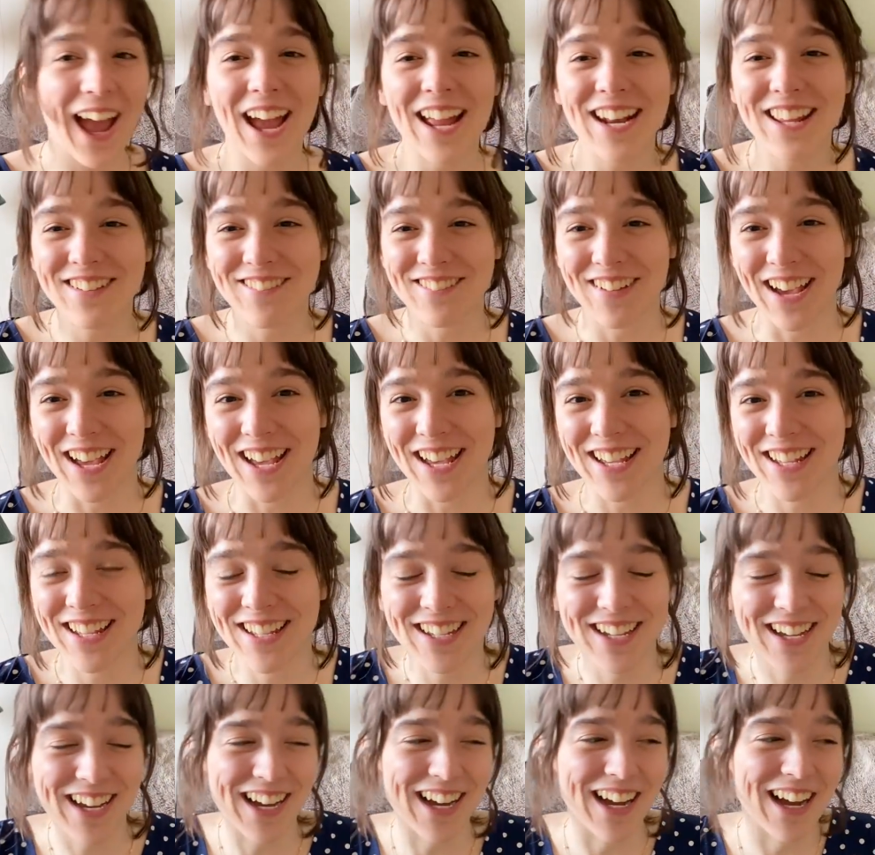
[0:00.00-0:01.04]

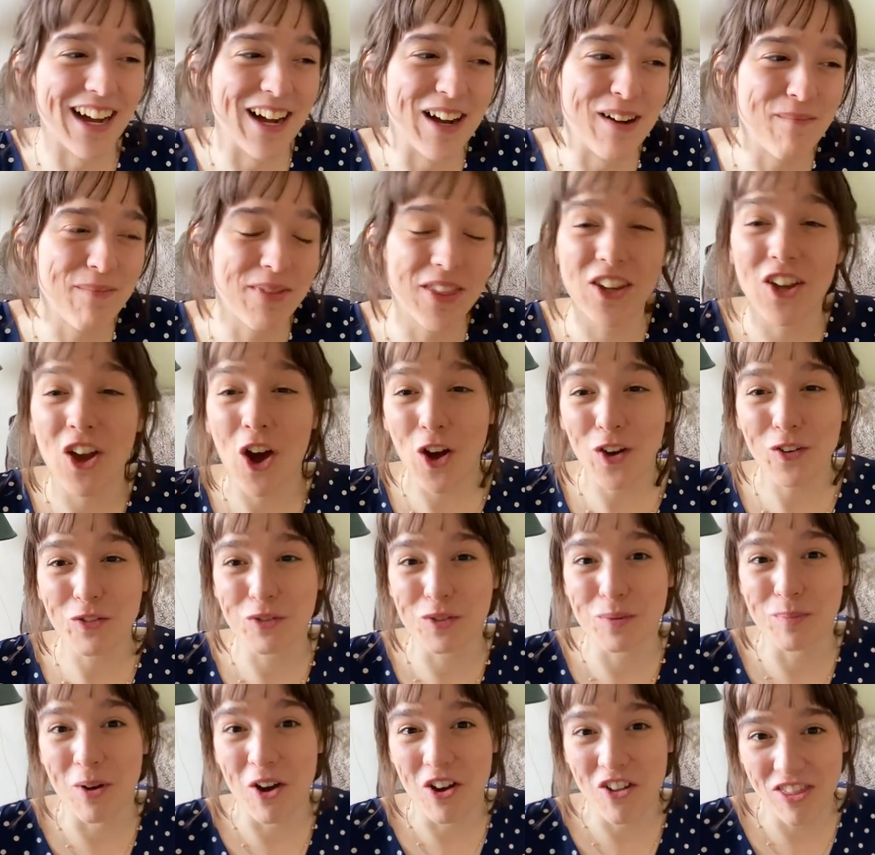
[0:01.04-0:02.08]
Anyway, um, The God of
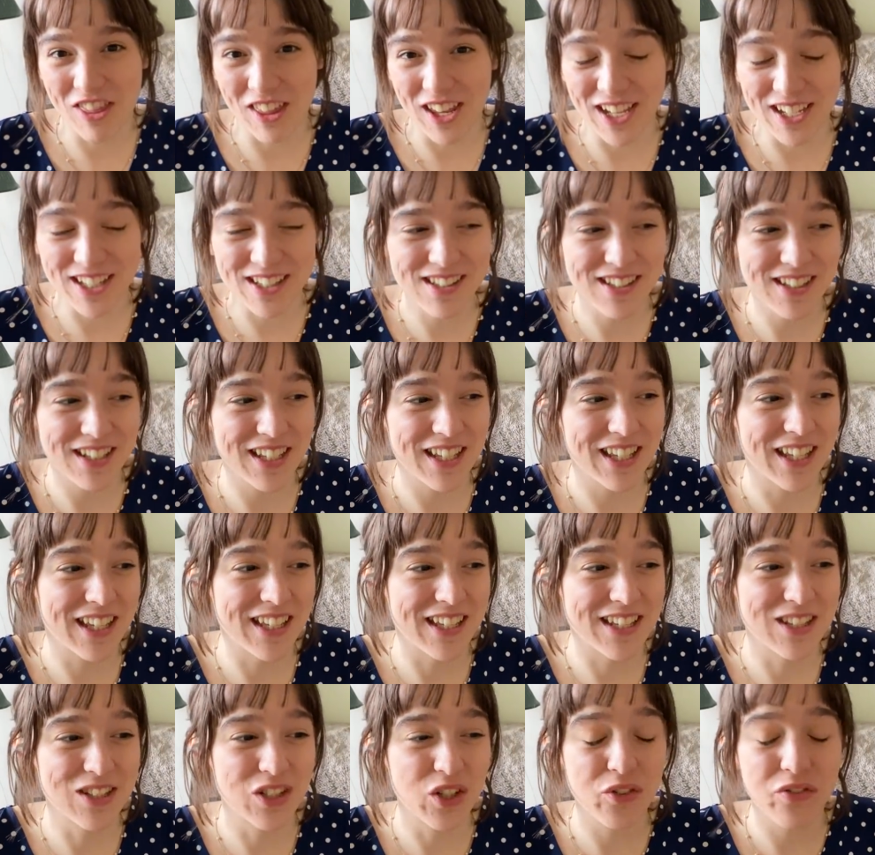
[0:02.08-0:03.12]
Small Things
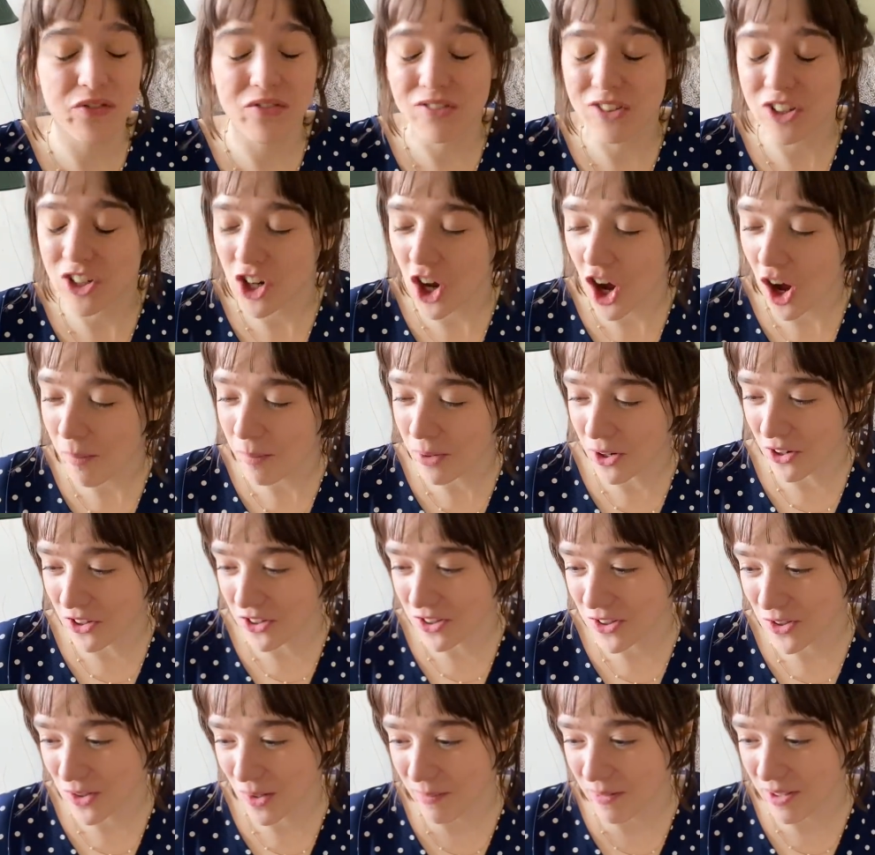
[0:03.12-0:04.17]
is
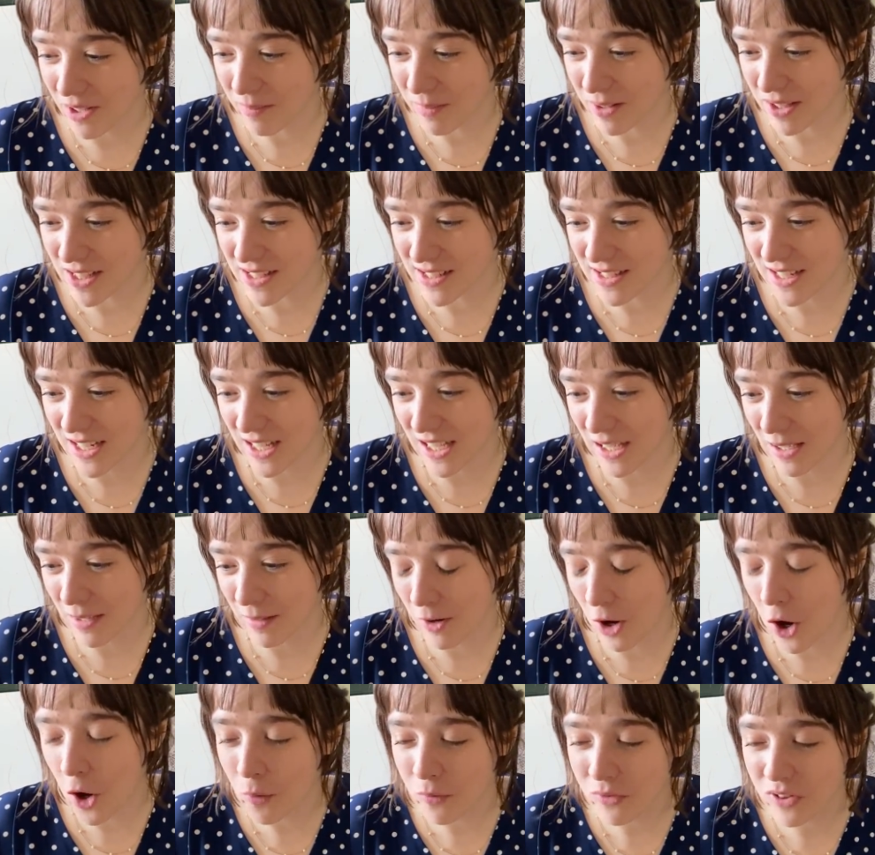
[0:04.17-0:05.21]
phenomenal, so I'm gonna be listening
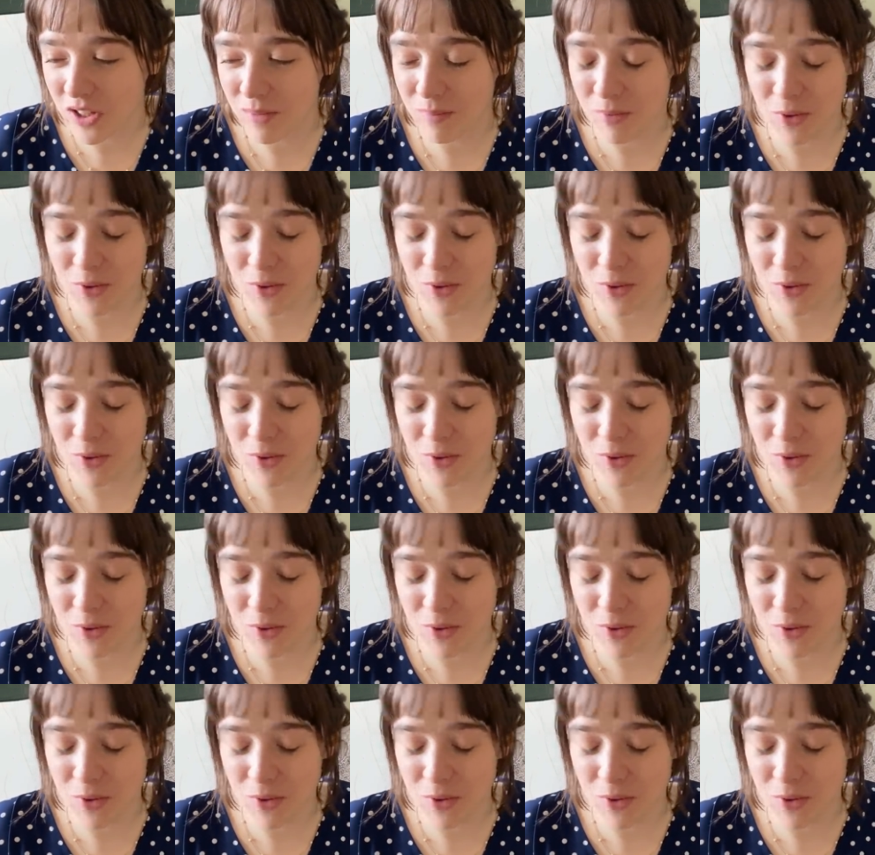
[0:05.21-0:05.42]
hopefully